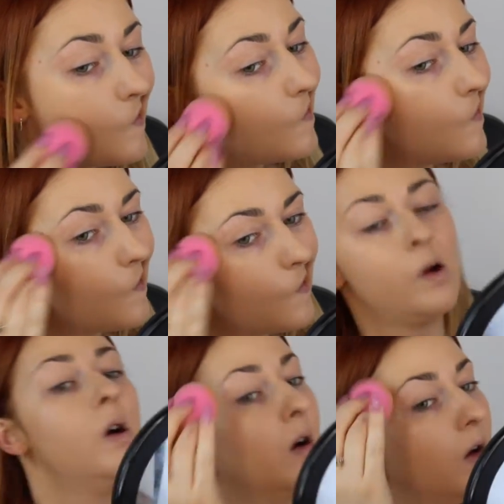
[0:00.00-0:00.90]
like where my
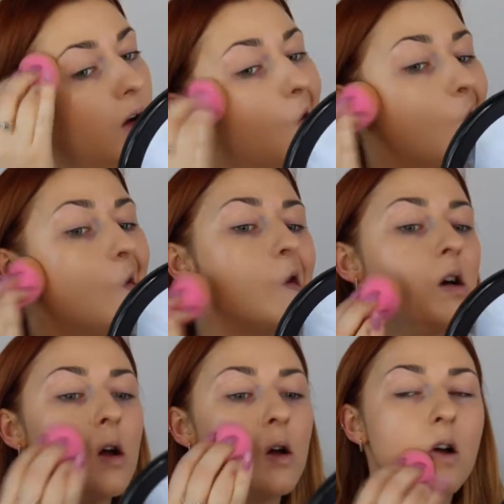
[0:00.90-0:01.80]
redness is,
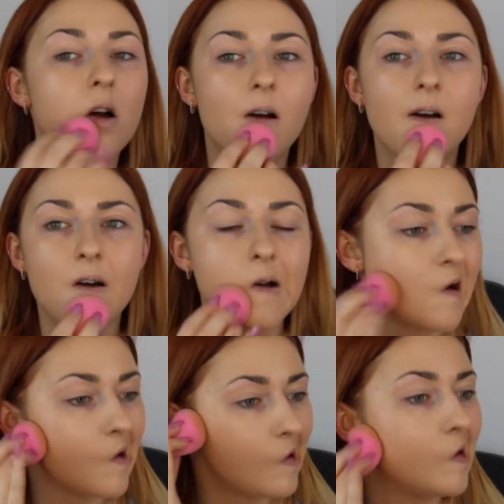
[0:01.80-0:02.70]
and
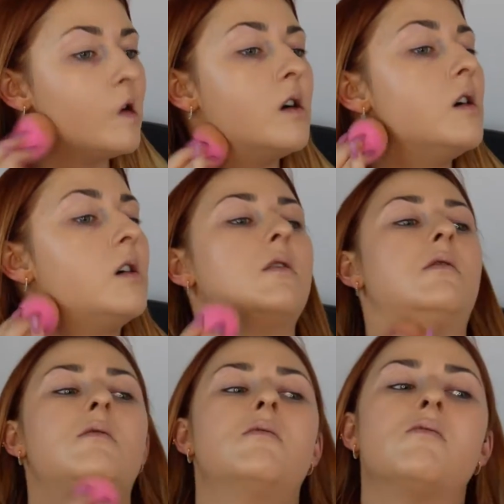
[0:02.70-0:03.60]
pounced it in with
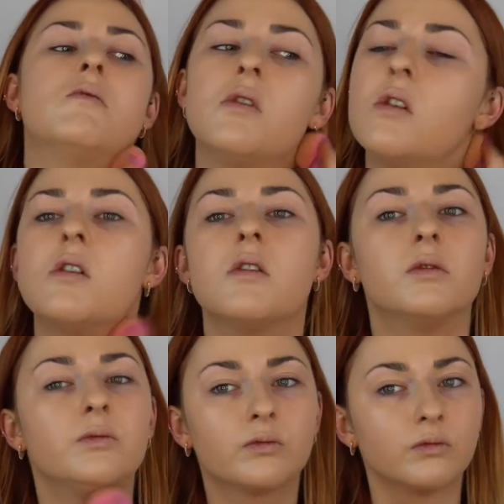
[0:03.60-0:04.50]
a damp
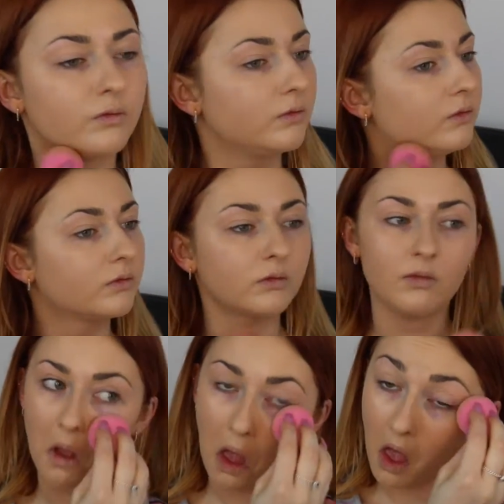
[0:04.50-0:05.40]
beauty blender,
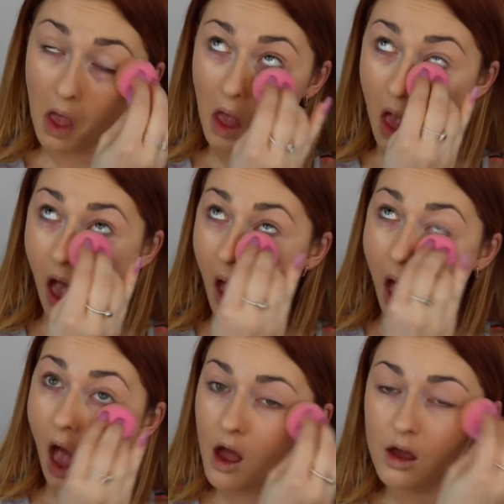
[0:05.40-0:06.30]
and
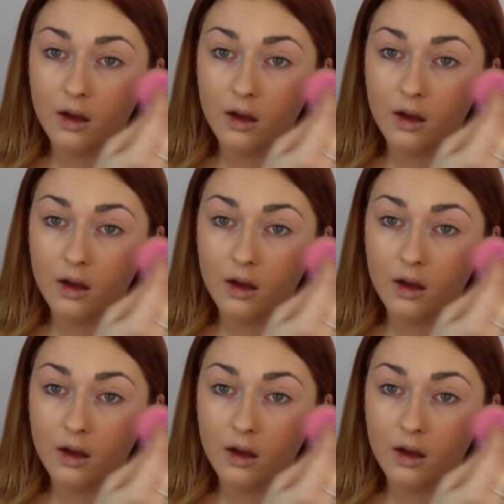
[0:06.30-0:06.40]
this was